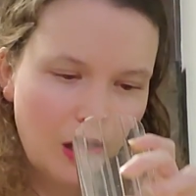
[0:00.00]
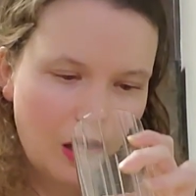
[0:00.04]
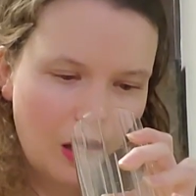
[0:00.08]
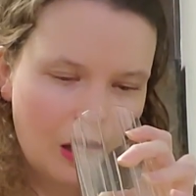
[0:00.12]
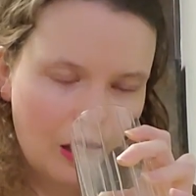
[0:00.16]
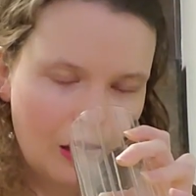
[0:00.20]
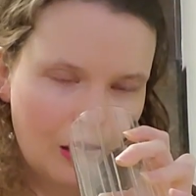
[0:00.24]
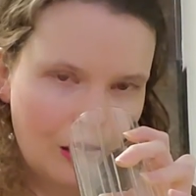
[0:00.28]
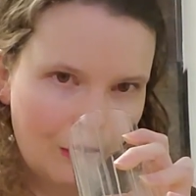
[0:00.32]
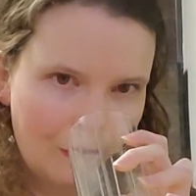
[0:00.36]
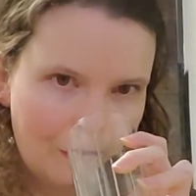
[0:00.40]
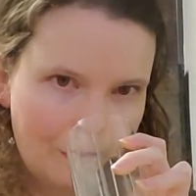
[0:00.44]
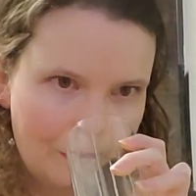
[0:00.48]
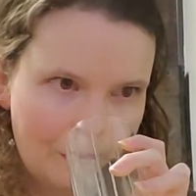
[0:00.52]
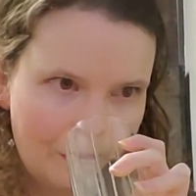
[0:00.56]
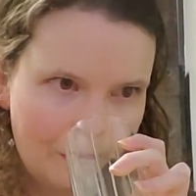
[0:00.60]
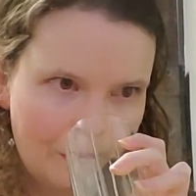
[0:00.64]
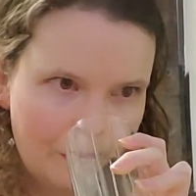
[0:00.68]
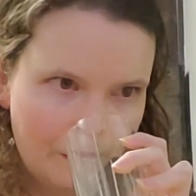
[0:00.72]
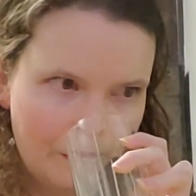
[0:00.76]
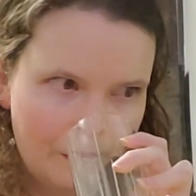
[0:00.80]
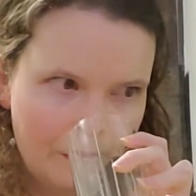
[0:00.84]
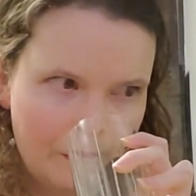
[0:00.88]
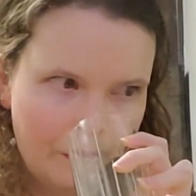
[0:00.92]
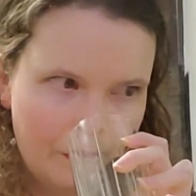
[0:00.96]
But
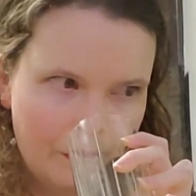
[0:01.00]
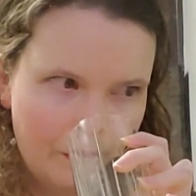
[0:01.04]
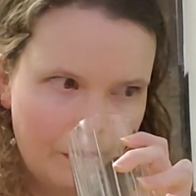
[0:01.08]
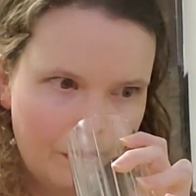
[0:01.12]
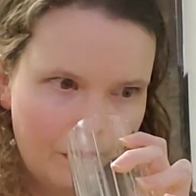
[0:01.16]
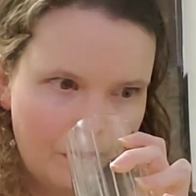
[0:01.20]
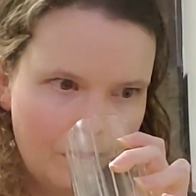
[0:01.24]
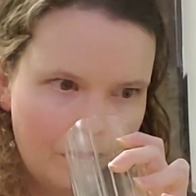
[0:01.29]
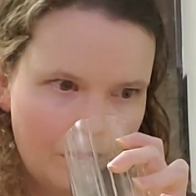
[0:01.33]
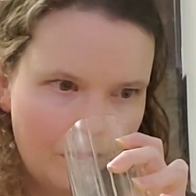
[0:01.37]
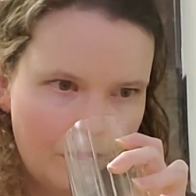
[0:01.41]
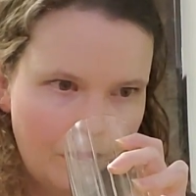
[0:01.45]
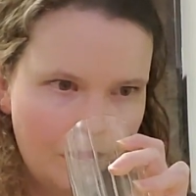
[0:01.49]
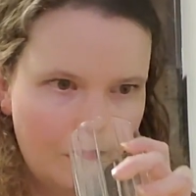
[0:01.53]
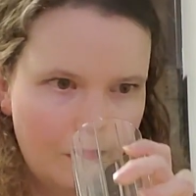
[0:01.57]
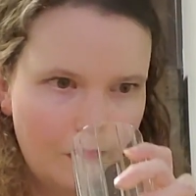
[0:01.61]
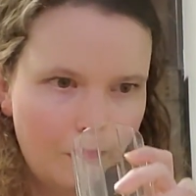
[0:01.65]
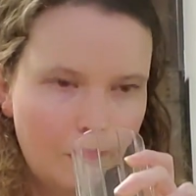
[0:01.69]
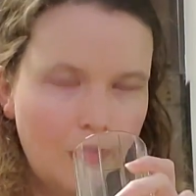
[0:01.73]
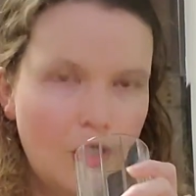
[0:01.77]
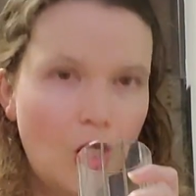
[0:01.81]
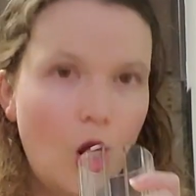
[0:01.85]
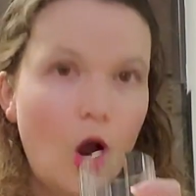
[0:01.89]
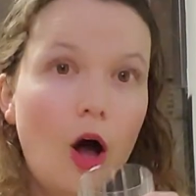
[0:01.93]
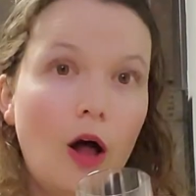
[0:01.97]

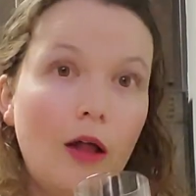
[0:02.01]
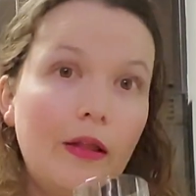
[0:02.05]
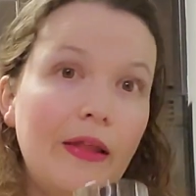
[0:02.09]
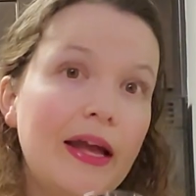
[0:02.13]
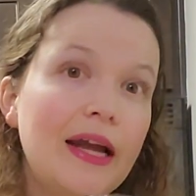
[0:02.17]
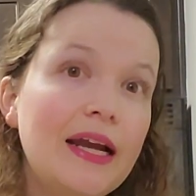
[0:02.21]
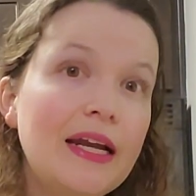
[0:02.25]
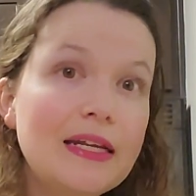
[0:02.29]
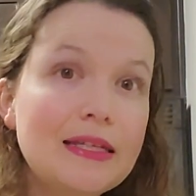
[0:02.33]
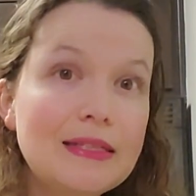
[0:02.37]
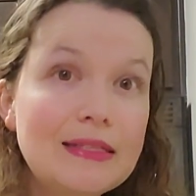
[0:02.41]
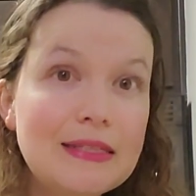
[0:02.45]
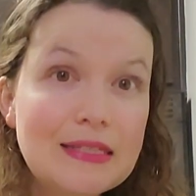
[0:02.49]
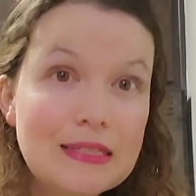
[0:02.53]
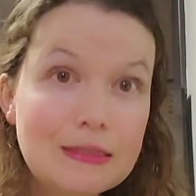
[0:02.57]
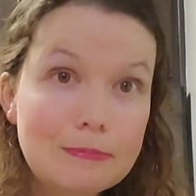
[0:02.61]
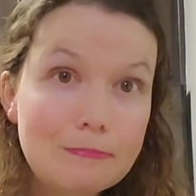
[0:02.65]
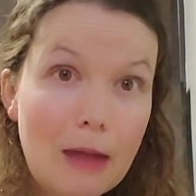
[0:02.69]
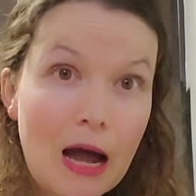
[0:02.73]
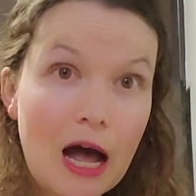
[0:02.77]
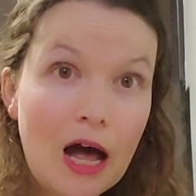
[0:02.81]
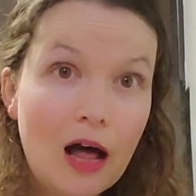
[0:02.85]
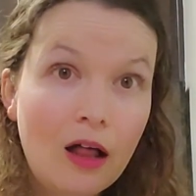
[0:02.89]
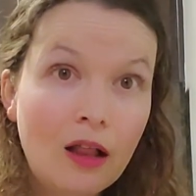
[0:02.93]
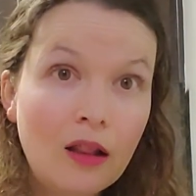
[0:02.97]
all I can
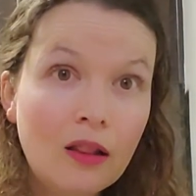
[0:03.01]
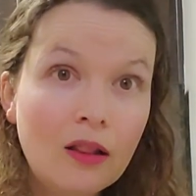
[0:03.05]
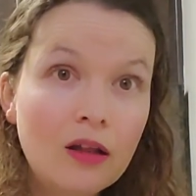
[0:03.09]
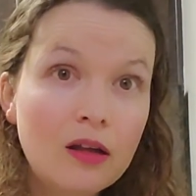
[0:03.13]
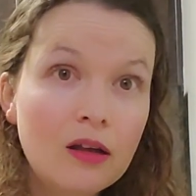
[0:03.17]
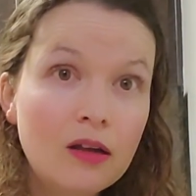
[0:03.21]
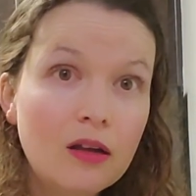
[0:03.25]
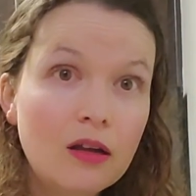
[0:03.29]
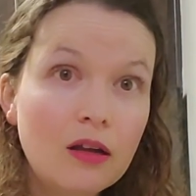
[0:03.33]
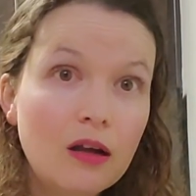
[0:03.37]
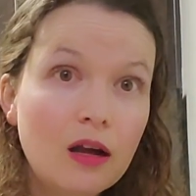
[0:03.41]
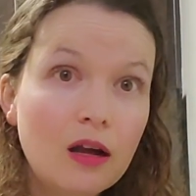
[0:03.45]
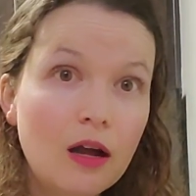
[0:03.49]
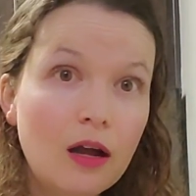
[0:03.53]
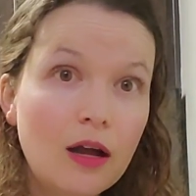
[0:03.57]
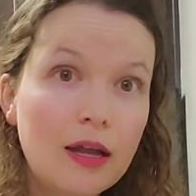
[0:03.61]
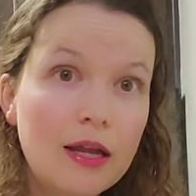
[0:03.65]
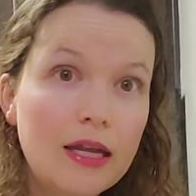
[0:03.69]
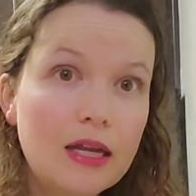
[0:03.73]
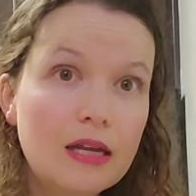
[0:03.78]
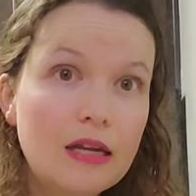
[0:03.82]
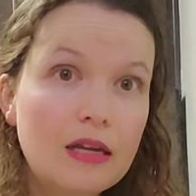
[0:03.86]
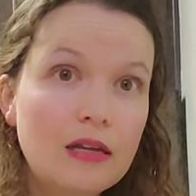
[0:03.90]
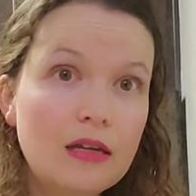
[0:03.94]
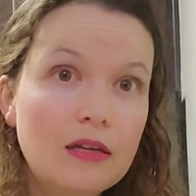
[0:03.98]
smell
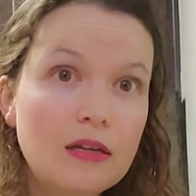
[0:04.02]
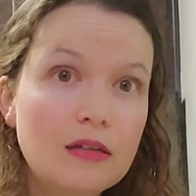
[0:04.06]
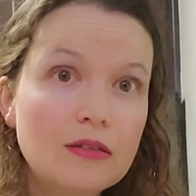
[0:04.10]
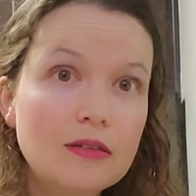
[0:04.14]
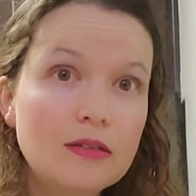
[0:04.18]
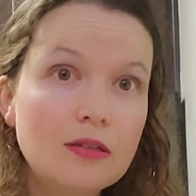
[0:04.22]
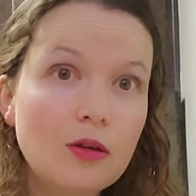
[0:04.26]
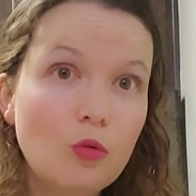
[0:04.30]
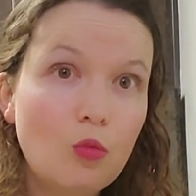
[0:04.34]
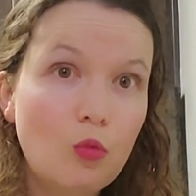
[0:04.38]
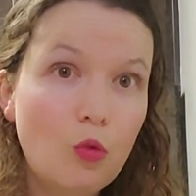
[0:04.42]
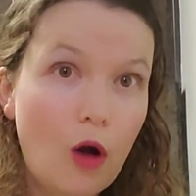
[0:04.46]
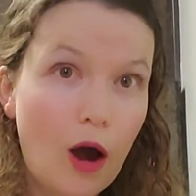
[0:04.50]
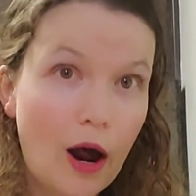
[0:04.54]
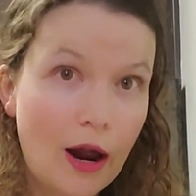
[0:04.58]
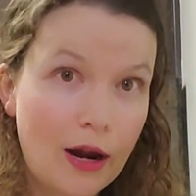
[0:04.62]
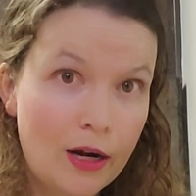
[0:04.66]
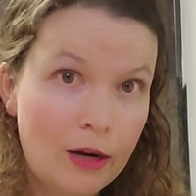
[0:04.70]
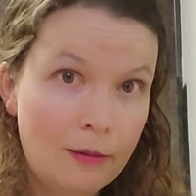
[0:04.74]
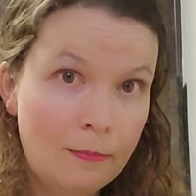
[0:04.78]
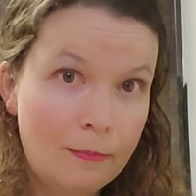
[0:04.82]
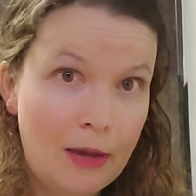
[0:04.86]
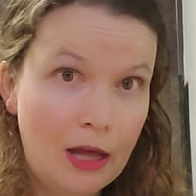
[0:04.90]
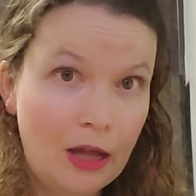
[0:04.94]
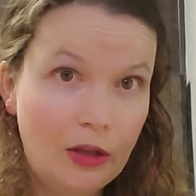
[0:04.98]
is the
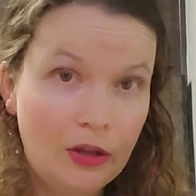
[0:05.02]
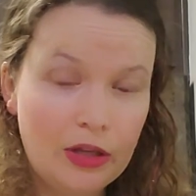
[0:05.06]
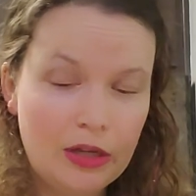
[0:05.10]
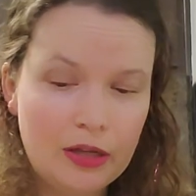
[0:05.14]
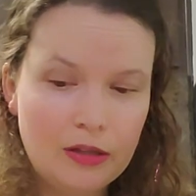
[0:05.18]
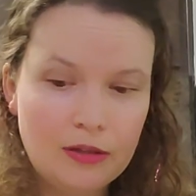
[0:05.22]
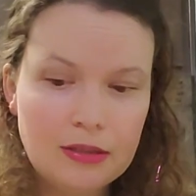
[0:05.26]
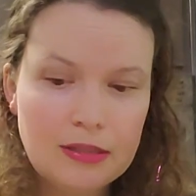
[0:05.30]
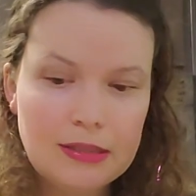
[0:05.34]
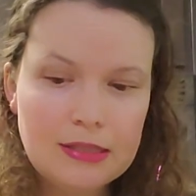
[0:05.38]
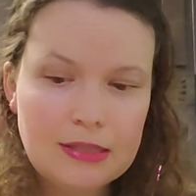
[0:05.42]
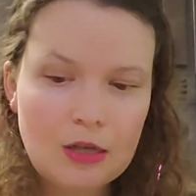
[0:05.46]
watermelon.